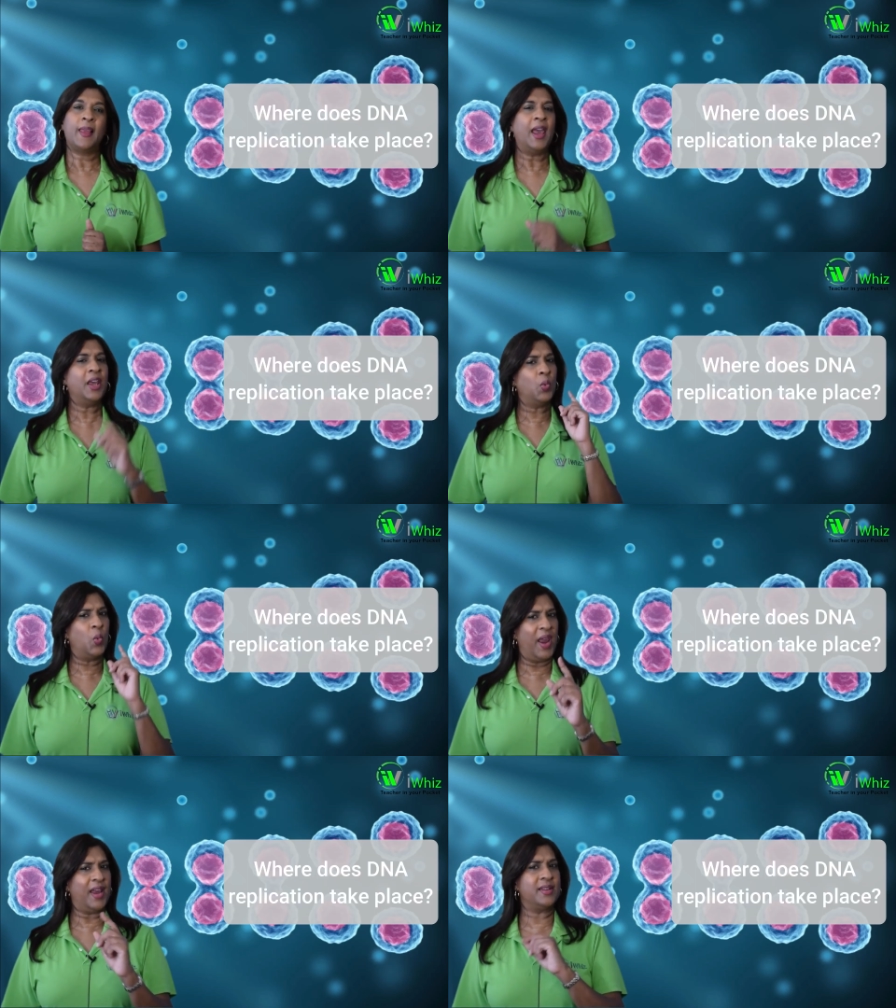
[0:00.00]
And
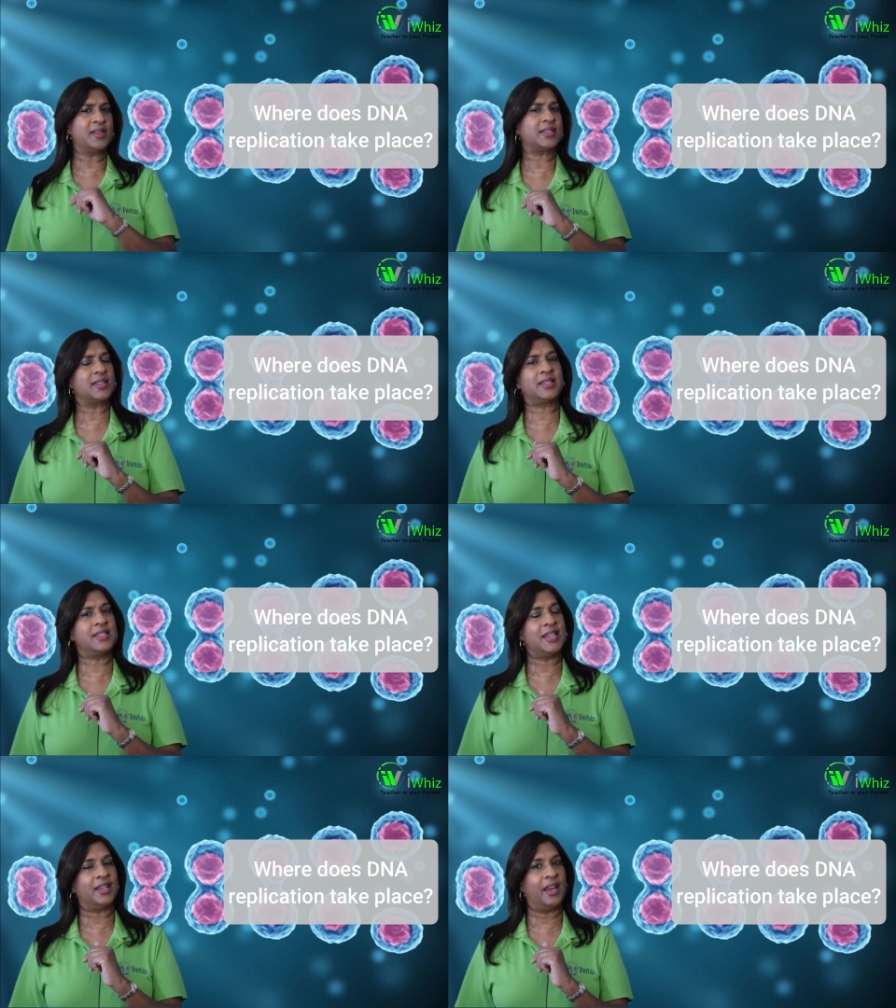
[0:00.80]
where does this
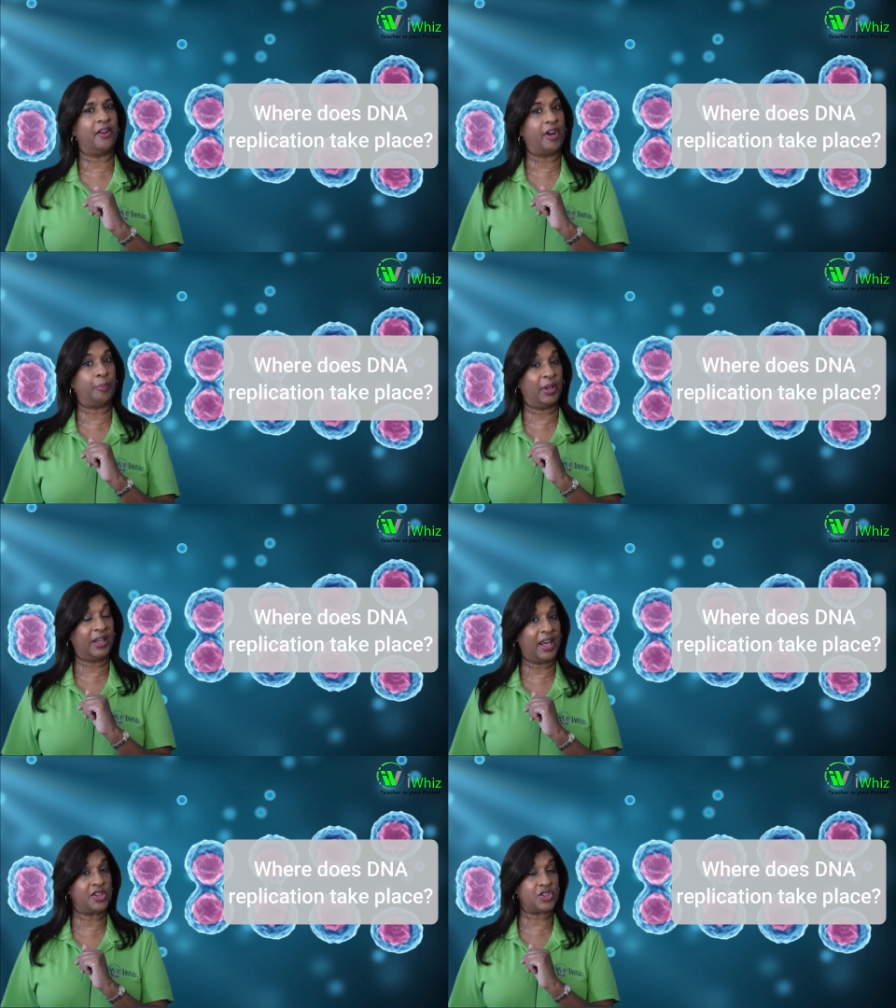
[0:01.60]
DNA
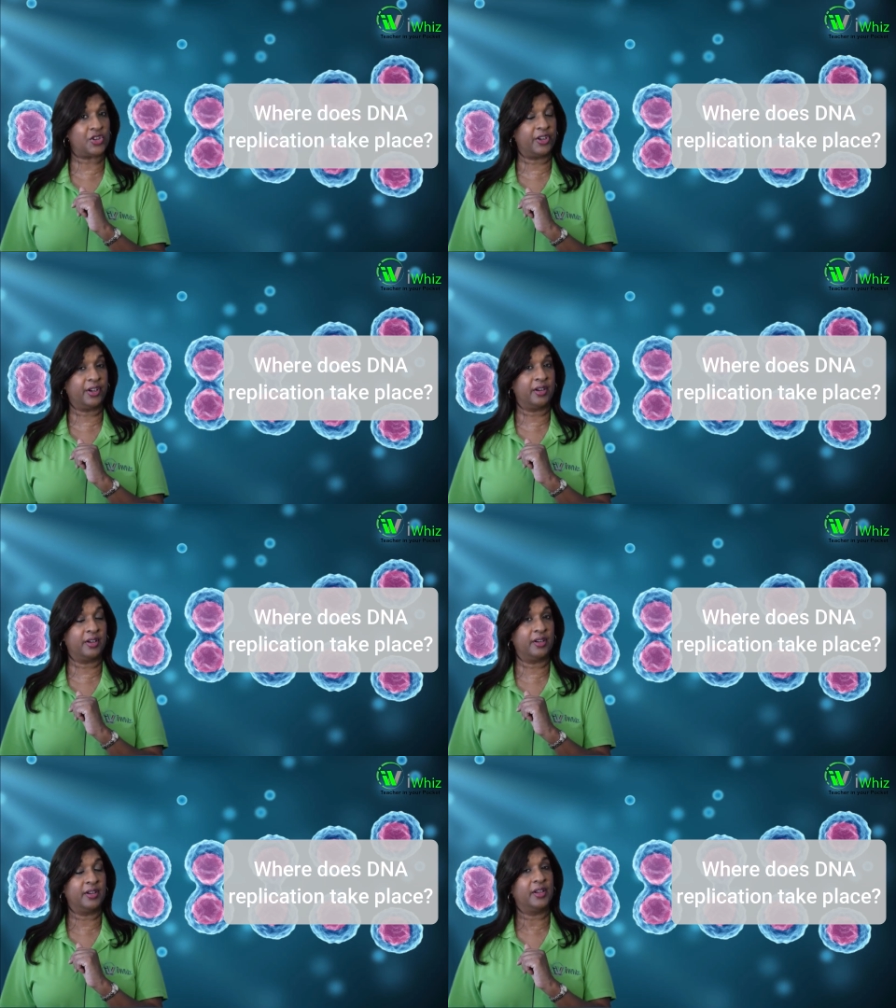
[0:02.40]
replication occur?